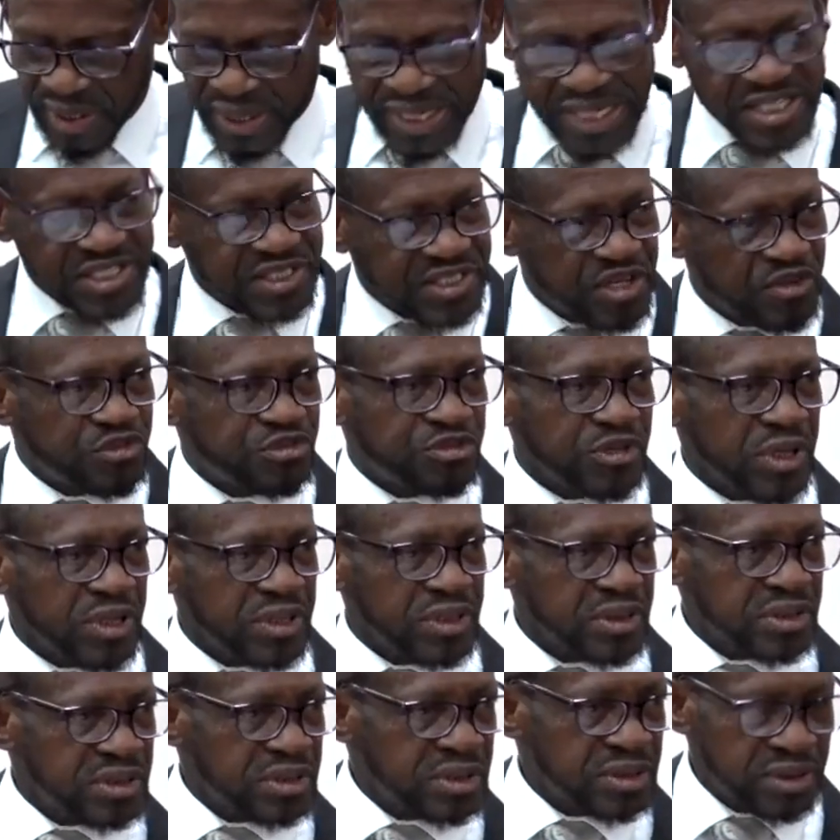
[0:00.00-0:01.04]
is different.
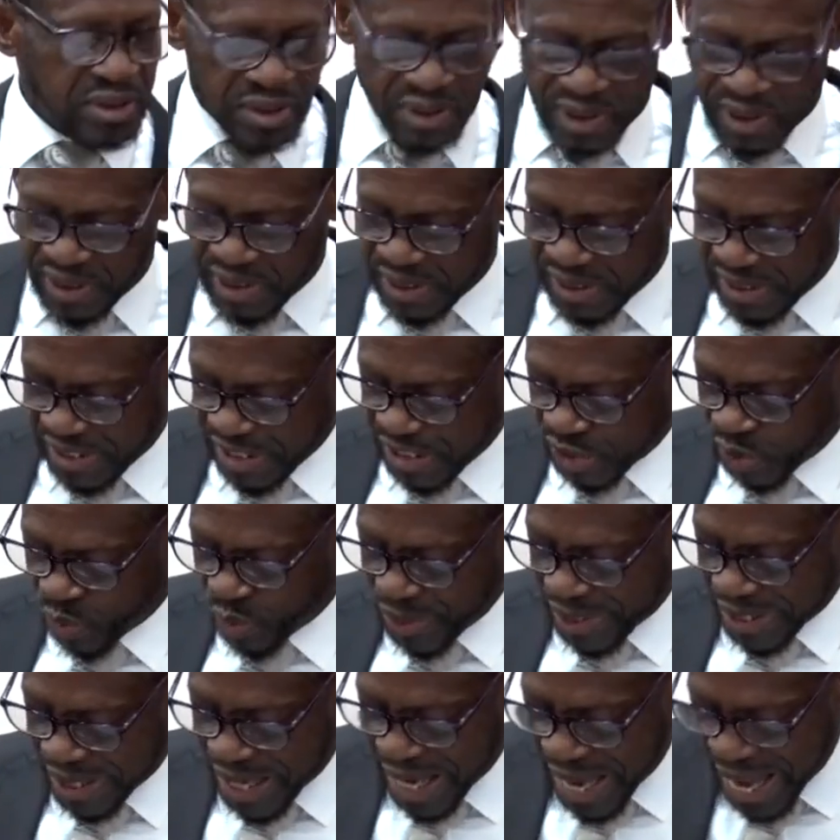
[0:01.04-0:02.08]
It will